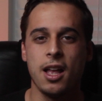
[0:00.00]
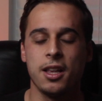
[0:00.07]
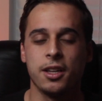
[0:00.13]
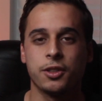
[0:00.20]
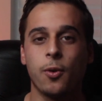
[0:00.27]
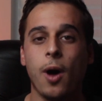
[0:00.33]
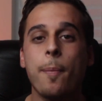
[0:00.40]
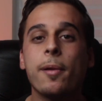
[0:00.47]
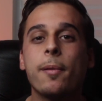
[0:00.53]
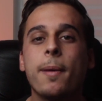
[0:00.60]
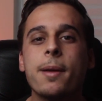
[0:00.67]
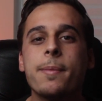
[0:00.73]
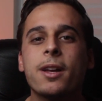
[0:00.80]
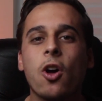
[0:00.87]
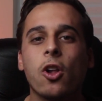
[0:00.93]
So Apple
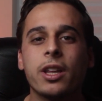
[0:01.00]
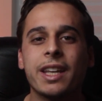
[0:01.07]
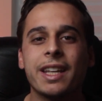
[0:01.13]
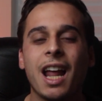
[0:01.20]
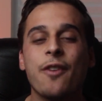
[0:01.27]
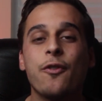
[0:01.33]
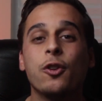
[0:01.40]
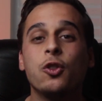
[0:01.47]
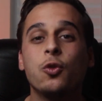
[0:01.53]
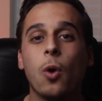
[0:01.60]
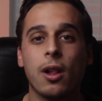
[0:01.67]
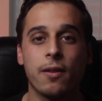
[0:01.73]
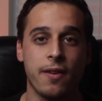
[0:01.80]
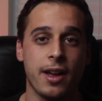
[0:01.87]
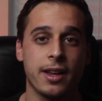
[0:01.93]
might be calling it iPhone
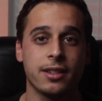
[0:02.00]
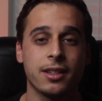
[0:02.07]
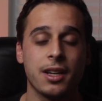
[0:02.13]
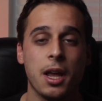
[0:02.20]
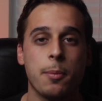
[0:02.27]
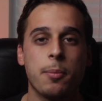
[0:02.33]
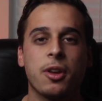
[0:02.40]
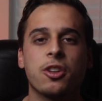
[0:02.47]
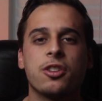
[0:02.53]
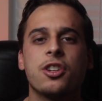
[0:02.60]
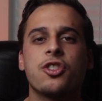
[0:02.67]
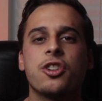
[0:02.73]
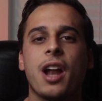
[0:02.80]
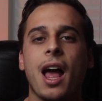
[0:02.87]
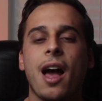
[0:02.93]
12s because
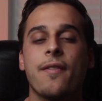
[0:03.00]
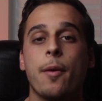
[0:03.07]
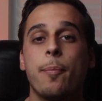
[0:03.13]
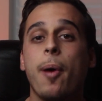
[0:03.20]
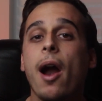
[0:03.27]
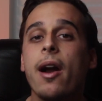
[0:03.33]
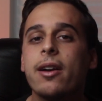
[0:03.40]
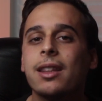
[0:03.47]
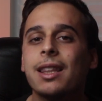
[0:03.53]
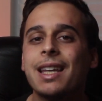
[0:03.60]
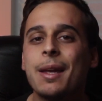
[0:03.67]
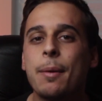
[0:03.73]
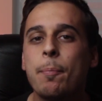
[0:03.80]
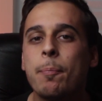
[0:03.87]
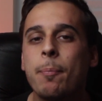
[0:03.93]
it's gonna have
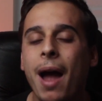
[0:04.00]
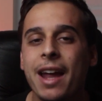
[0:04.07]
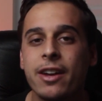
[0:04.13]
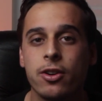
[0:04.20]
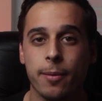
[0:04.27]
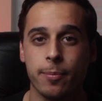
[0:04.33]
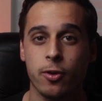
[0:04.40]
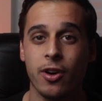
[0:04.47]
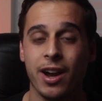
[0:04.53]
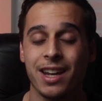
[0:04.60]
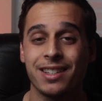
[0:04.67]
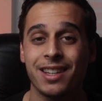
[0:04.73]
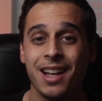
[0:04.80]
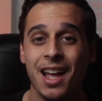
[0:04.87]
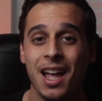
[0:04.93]
apparently minor
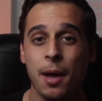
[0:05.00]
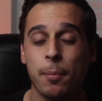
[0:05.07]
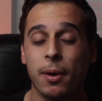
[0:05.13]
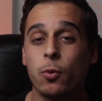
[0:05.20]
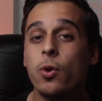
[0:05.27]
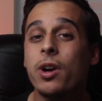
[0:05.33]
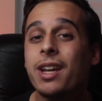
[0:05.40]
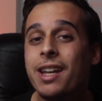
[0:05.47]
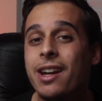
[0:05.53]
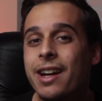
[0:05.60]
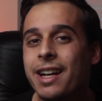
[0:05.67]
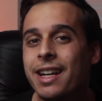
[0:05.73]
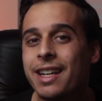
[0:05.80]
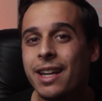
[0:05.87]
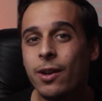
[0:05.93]
upgrades, but we're
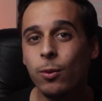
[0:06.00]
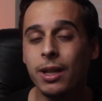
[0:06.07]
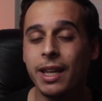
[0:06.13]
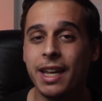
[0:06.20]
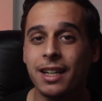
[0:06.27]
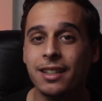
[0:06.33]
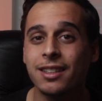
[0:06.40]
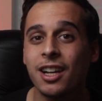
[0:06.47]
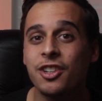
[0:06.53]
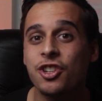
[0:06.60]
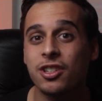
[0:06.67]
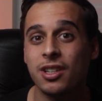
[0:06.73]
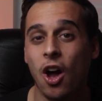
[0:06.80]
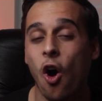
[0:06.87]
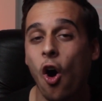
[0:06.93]
hearing new leaks such
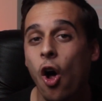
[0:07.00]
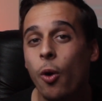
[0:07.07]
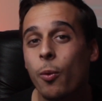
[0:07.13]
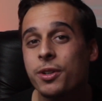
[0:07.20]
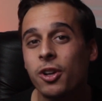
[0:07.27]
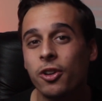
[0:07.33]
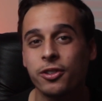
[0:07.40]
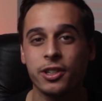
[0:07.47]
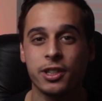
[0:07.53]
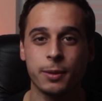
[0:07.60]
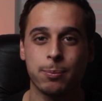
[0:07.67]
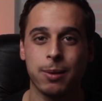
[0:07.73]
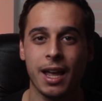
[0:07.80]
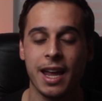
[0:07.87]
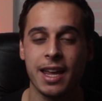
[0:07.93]
as always on
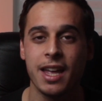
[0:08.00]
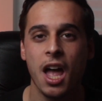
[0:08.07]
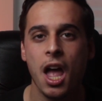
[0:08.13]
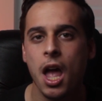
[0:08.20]
display,